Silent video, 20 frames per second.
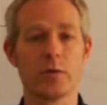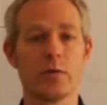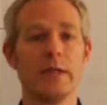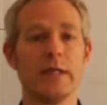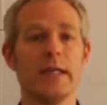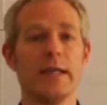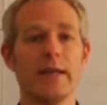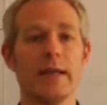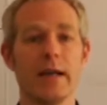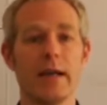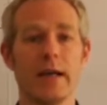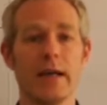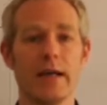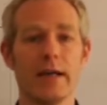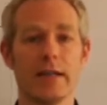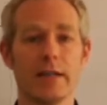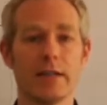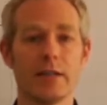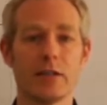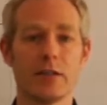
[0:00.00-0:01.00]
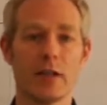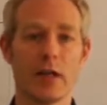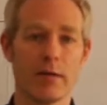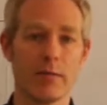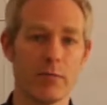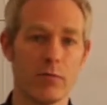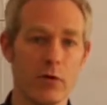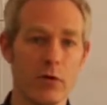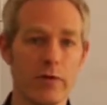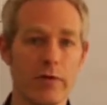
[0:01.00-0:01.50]
we start
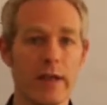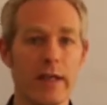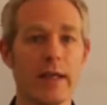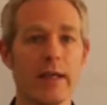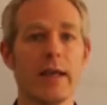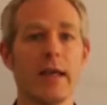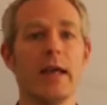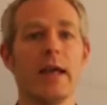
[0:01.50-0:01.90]
moving,